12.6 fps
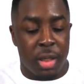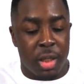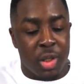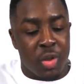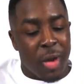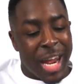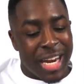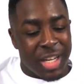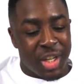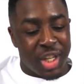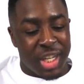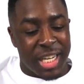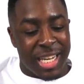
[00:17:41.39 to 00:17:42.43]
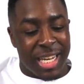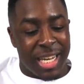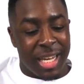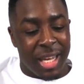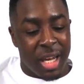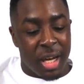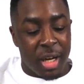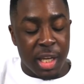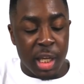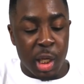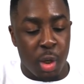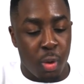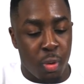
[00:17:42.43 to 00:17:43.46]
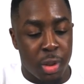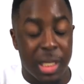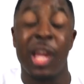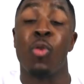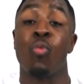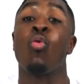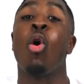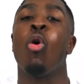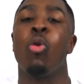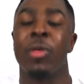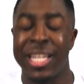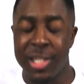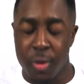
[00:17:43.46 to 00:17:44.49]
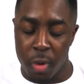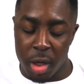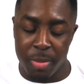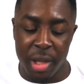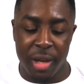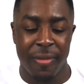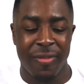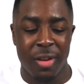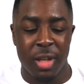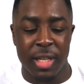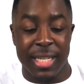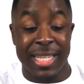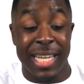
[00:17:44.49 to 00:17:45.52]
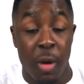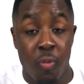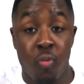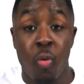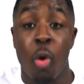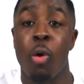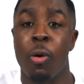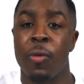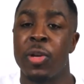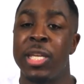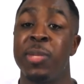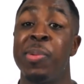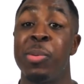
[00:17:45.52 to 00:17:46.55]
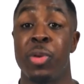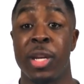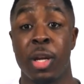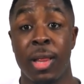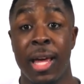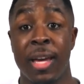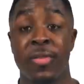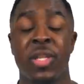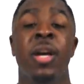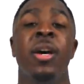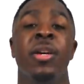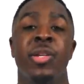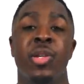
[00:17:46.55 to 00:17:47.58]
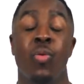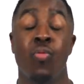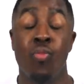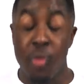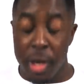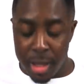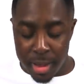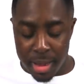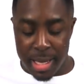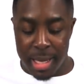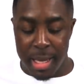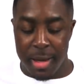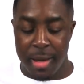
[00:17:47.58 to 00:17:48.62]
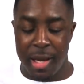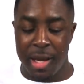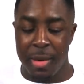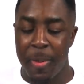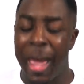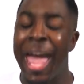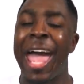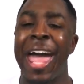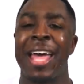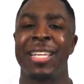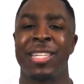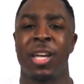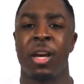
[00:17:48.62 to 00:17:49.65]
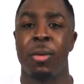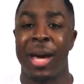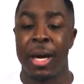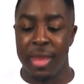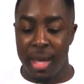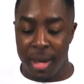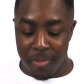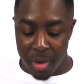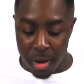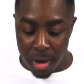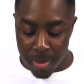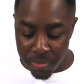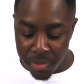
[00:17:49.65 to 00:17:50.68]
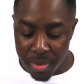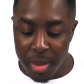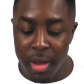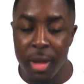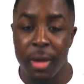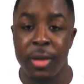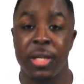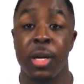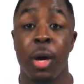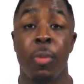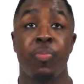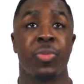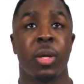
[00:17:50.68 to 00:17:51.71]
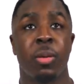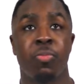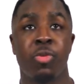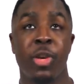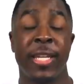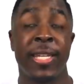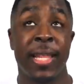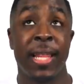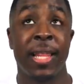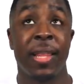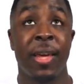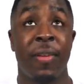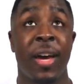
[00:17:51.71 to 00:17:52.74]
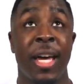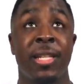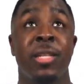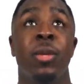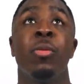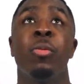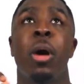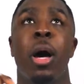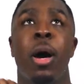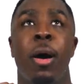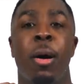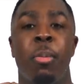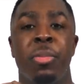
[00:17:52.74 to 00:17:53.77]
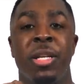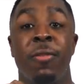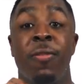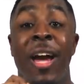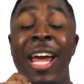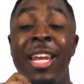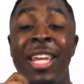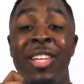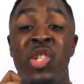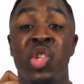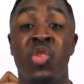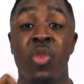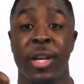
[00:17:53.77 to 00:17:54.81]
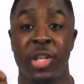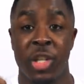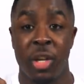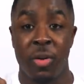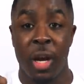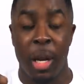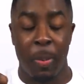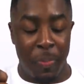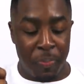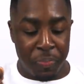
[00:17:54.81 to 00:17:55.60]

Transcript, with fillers: strategy, use enroll that's the word i'm looking for there's a set role for these people in your lives so really um, ask about that all right so priests levites um, divine instruction right